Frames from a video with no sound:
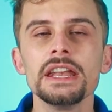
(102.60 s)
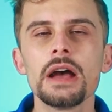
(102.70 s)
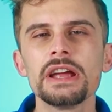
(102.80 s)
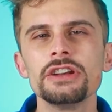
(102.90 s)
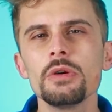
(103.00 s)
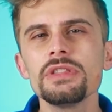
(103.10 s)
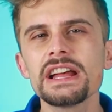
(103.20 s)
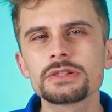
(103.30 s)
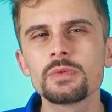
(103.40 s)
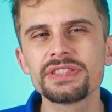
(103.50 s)
Now I know
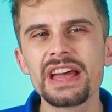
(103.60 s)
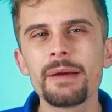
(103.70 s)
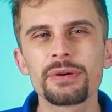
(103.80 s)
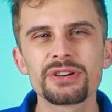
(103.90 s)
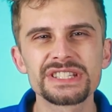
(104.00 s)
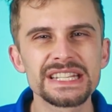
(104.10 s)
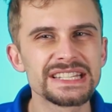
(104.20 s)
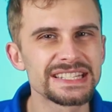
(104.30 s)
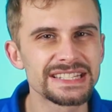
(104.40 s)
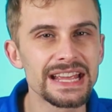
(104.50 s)
that's what that
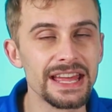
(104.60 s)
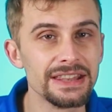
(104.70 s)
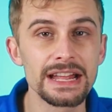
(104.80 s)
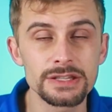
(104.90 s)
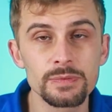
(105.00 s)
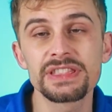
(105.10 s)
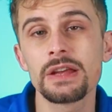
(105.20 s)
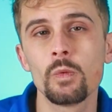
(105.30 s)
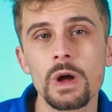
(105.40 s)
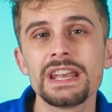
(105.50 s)
person said, that's what they
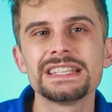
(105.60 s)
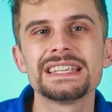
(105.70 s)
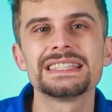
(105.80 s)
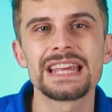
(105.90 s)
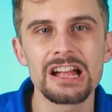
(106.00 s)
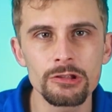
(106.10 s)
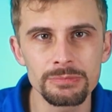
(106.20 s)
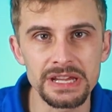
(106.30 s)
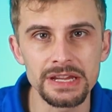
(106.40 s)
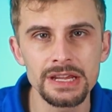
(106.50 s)
wanted to tell
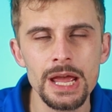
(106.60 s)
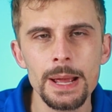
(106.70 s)
me,